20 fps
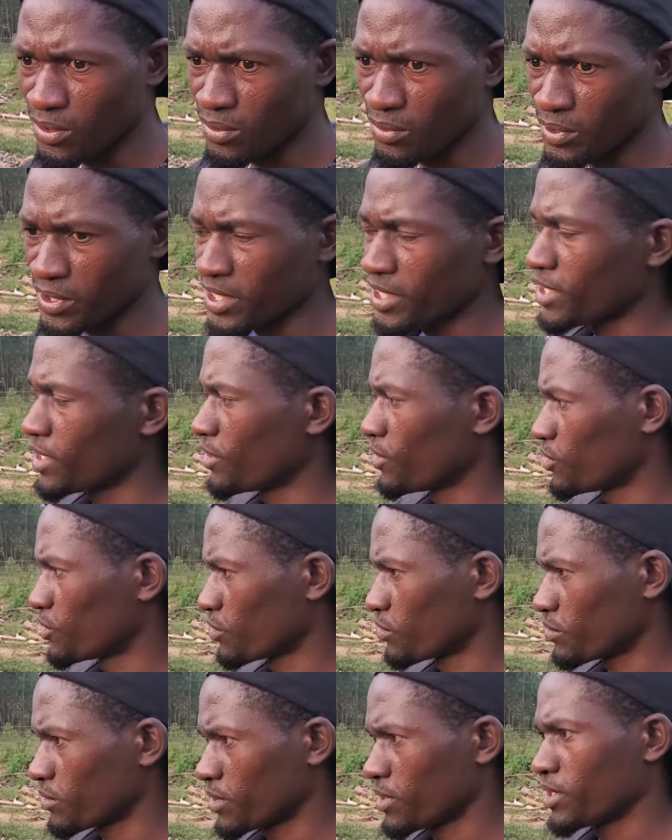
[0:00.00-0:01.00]
We had a lot
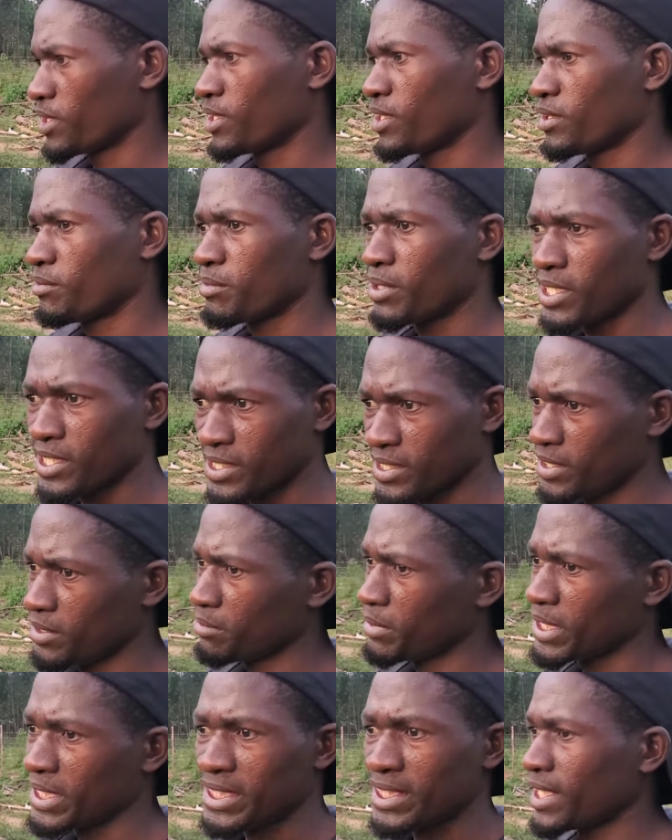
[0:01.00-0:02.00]
of money,
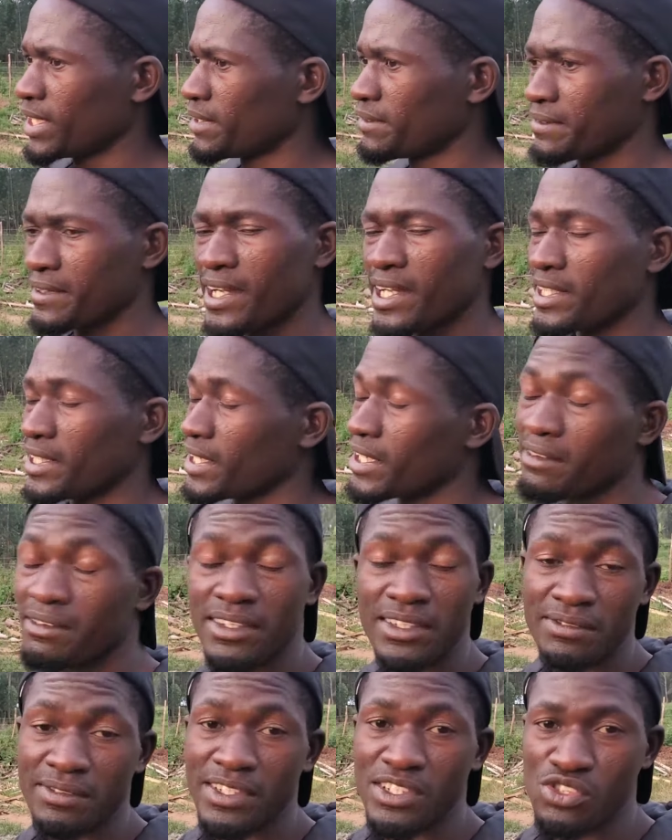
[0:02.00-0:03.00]
but I
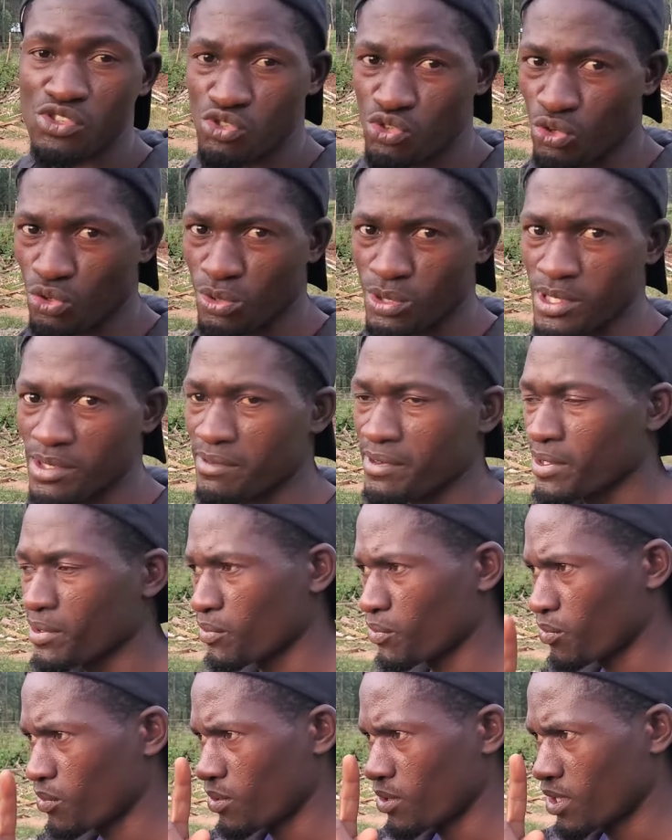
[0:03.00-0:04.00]
never even stole even
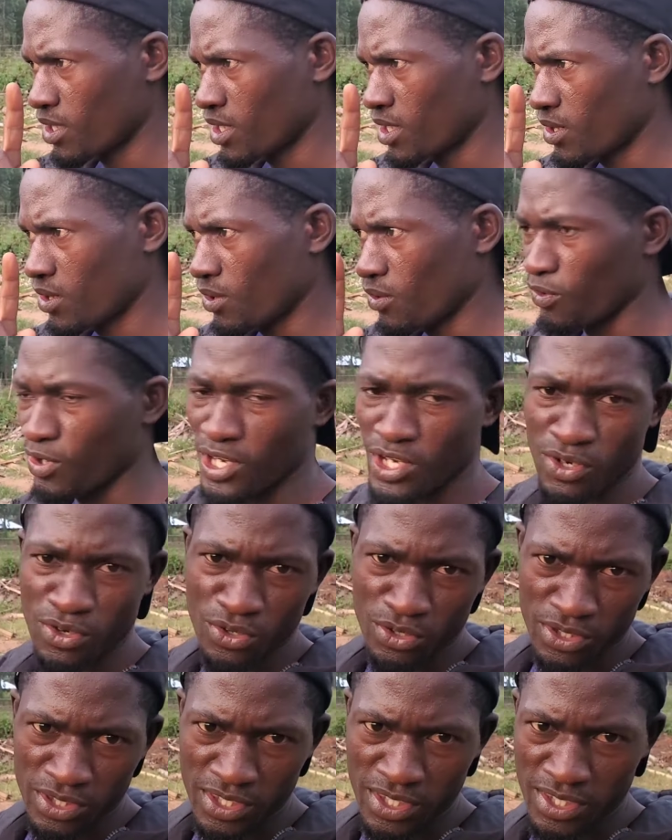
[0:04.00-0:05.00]
one
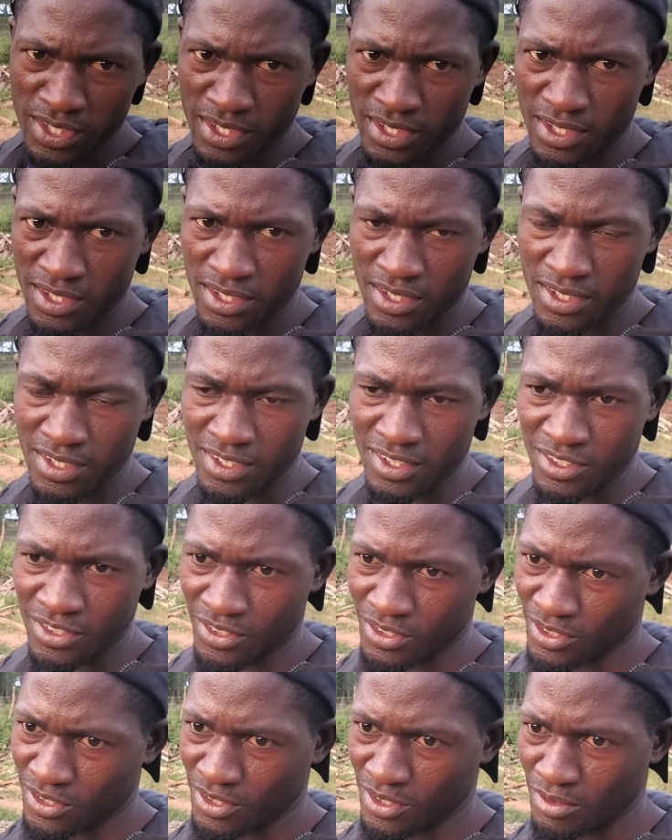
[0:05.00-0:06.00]
note. You
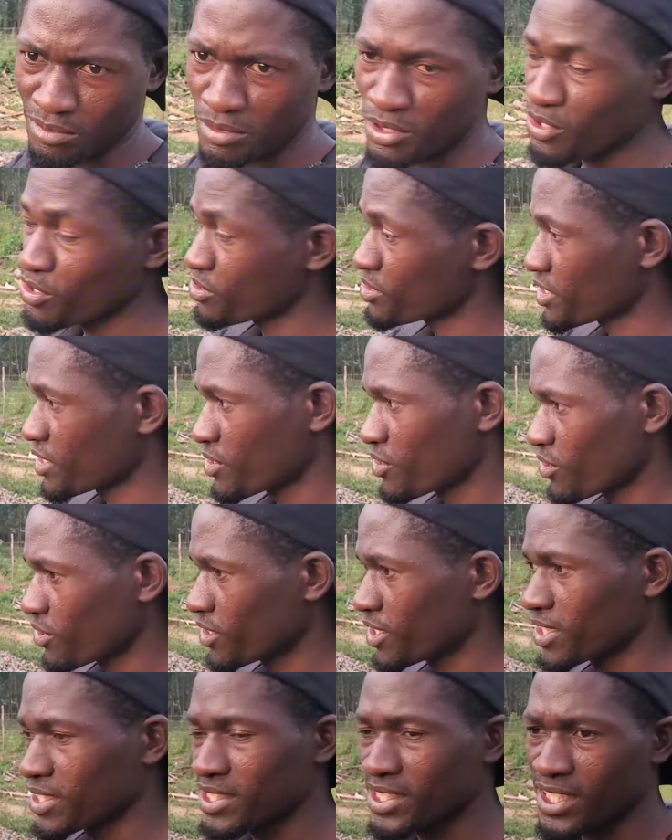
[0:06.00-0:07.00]
know, because I know
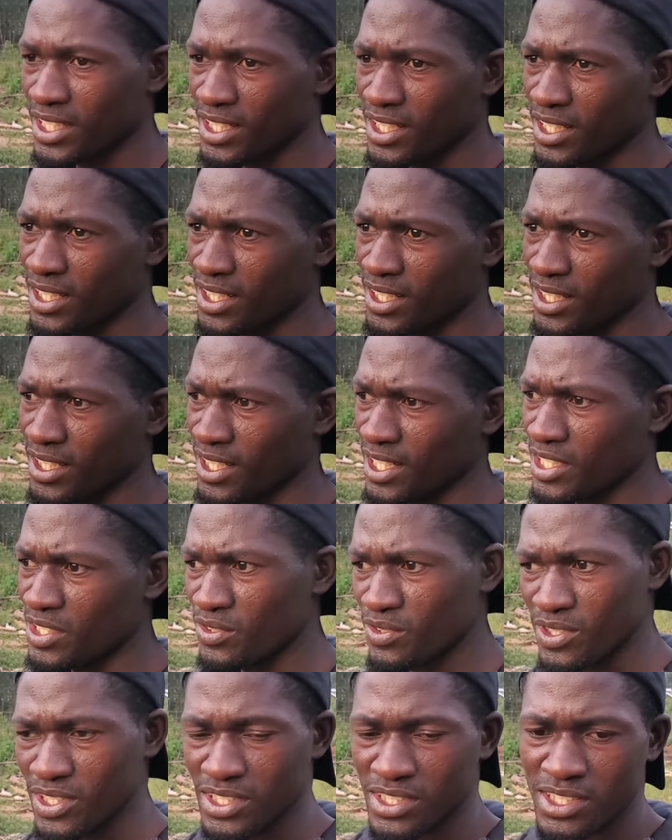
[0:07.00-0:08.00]
that I
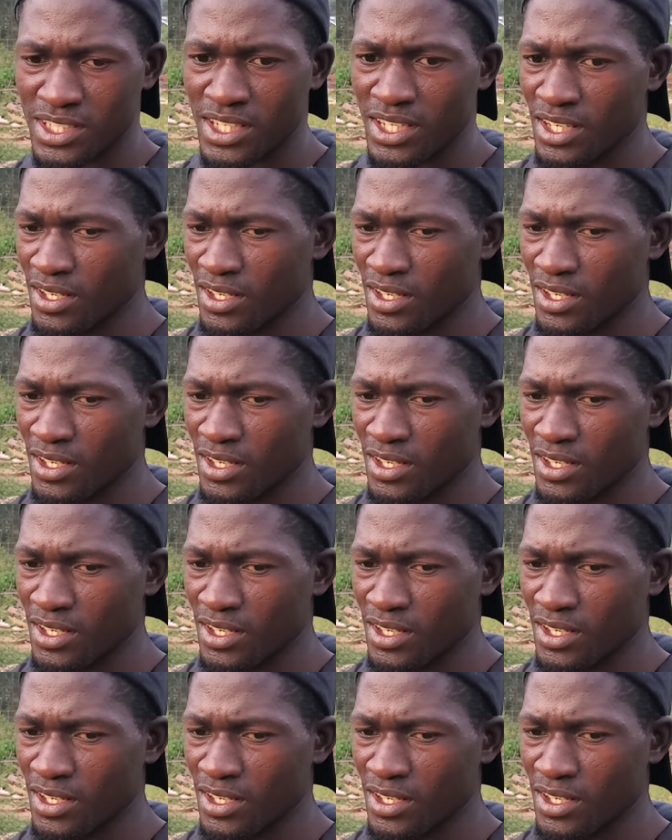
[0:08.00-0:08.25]
knew that